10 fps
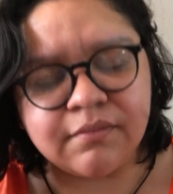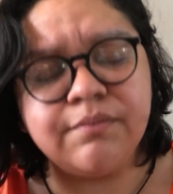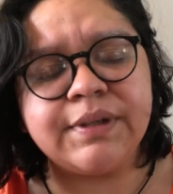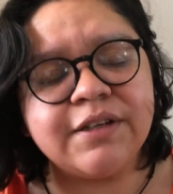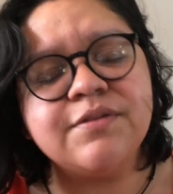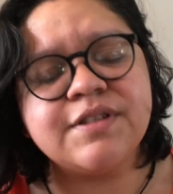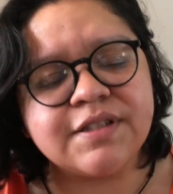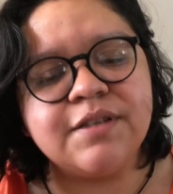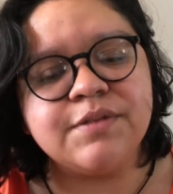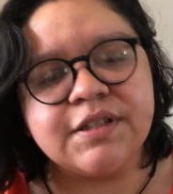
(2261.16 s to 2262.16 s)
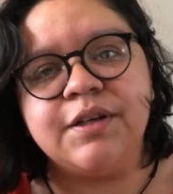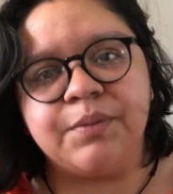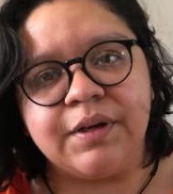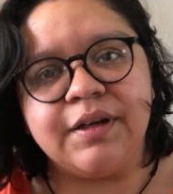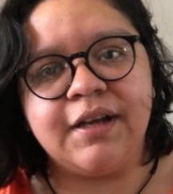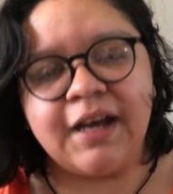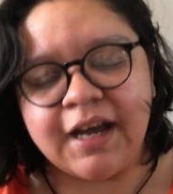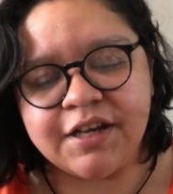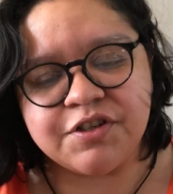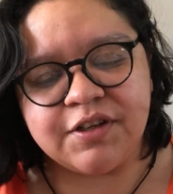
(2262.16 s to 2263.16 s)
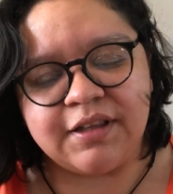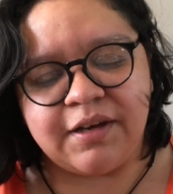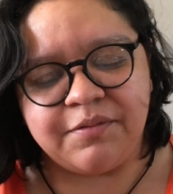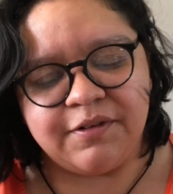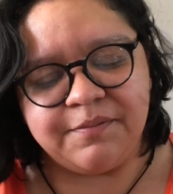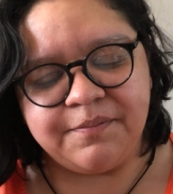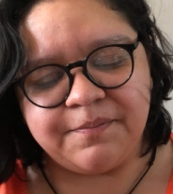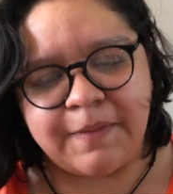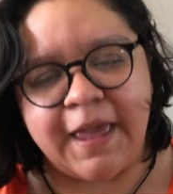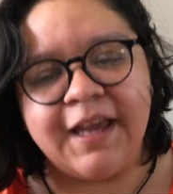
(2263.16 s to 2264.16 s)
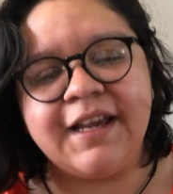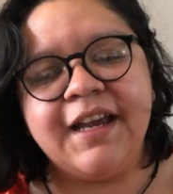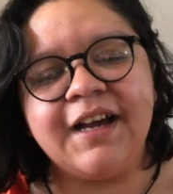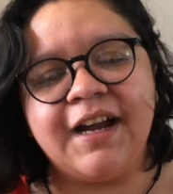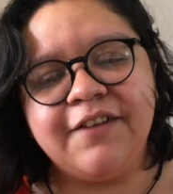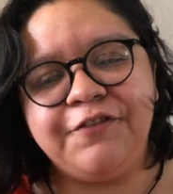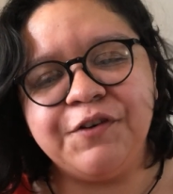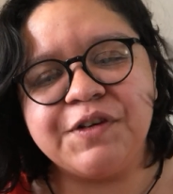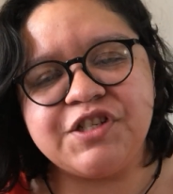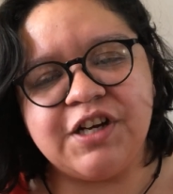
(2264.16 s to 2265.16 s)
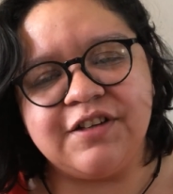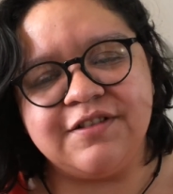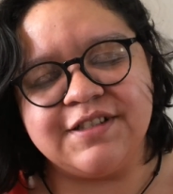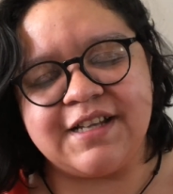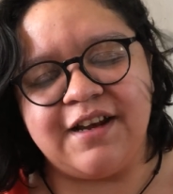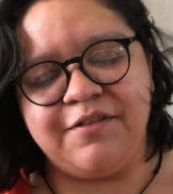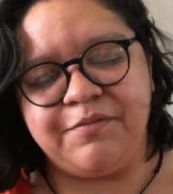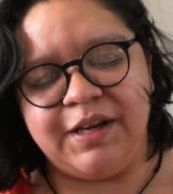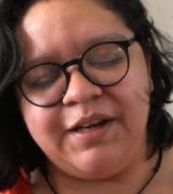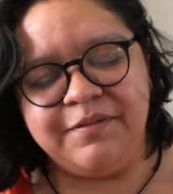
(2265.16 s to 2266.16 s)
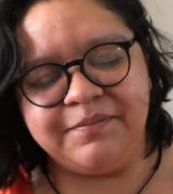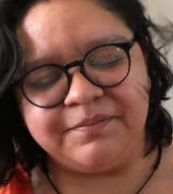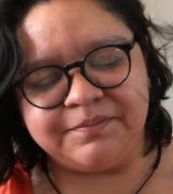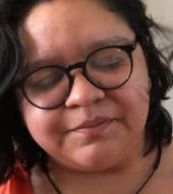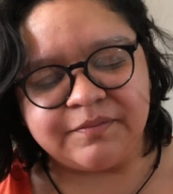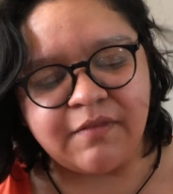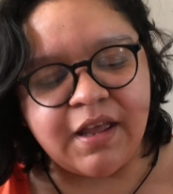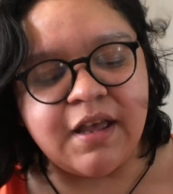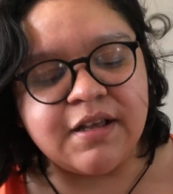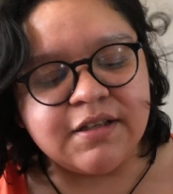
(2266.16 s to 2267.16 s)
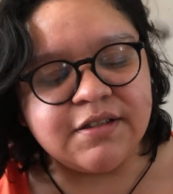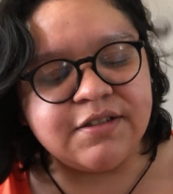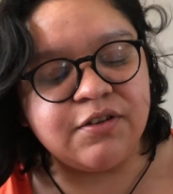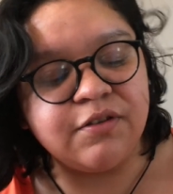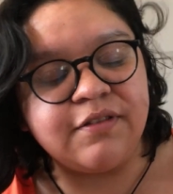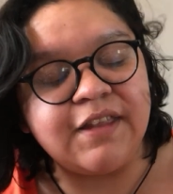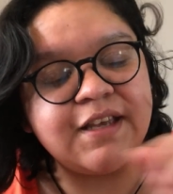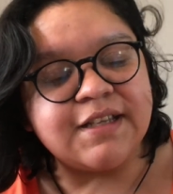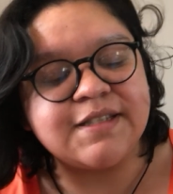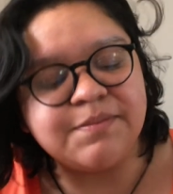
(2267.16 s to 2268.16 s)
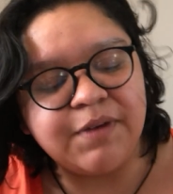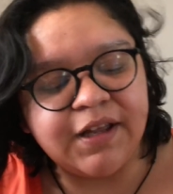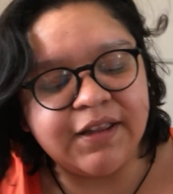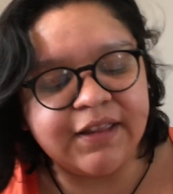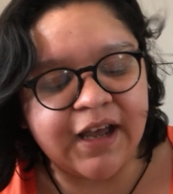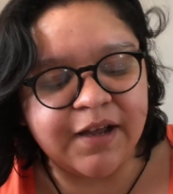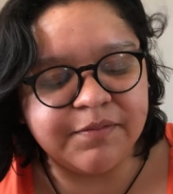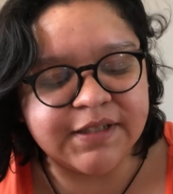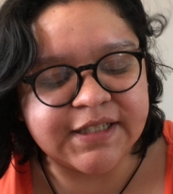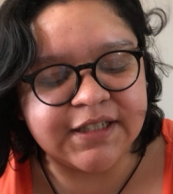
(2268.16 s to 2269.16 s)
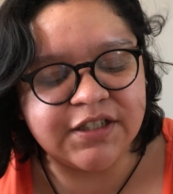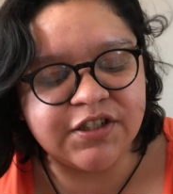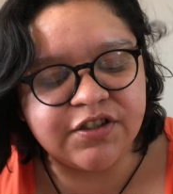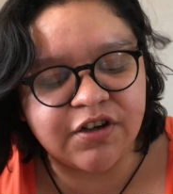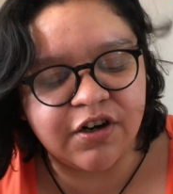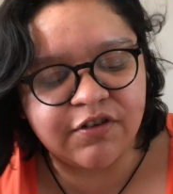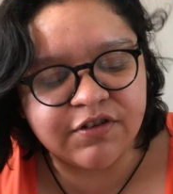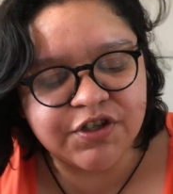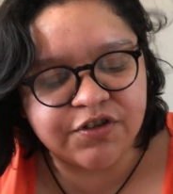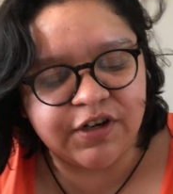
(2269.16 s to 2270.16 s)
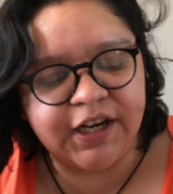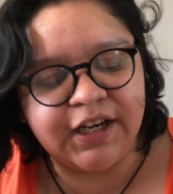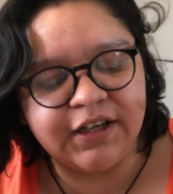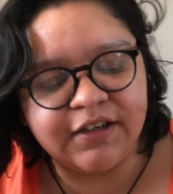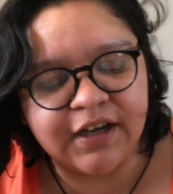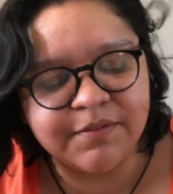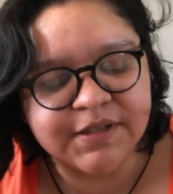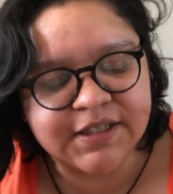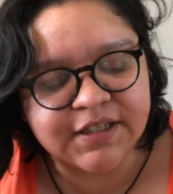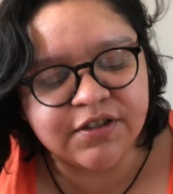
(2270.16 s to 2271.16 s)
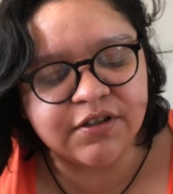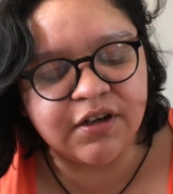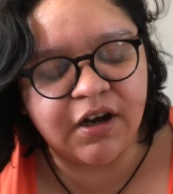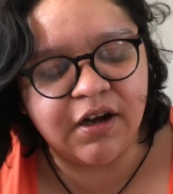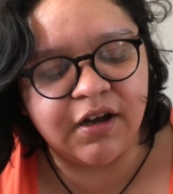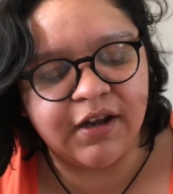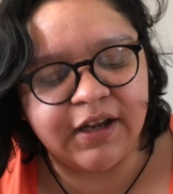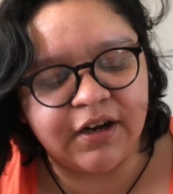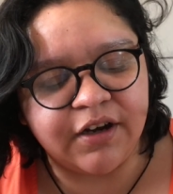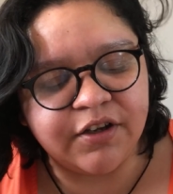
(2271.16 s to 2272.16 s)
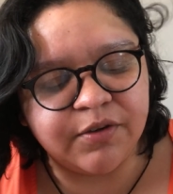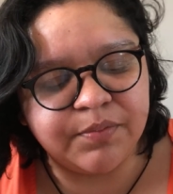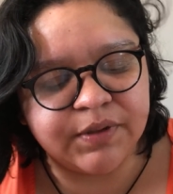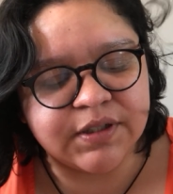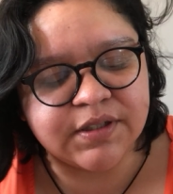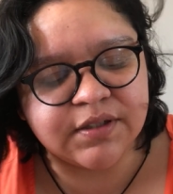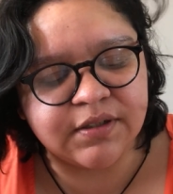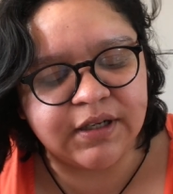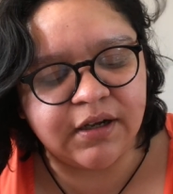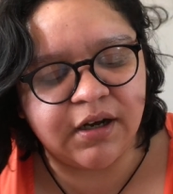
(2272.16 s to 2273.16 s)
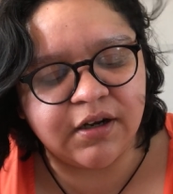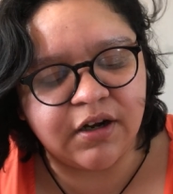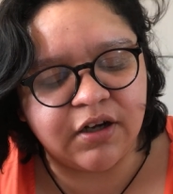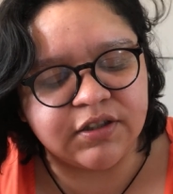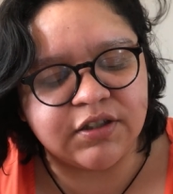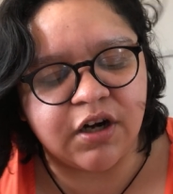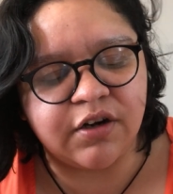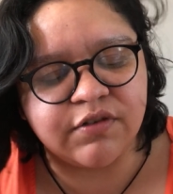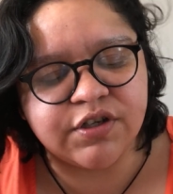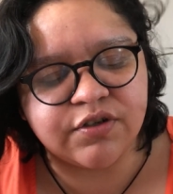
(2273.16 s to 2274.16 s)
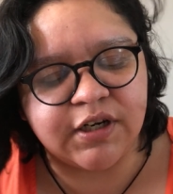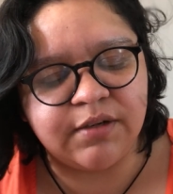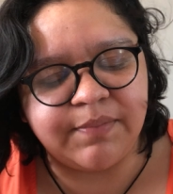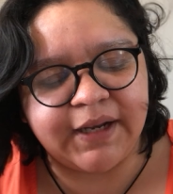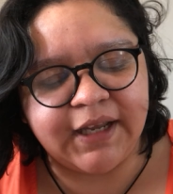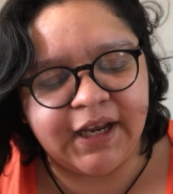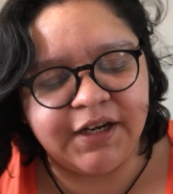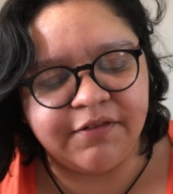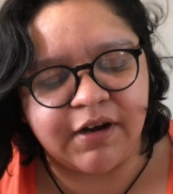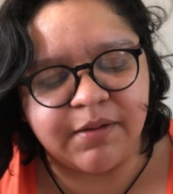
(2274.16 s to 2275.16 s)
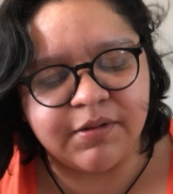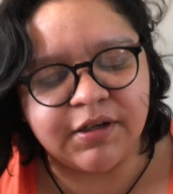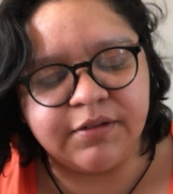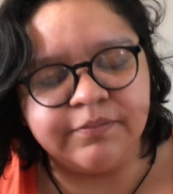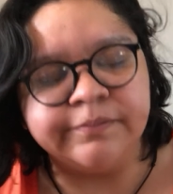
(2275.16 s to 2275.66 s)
but it was a good one. I enjoyed that one. It got a few chuckles out of me. So this month I'm listening to Dark Restraint. I'm listening to an audiobook called Dark Restraint by Katie Robert.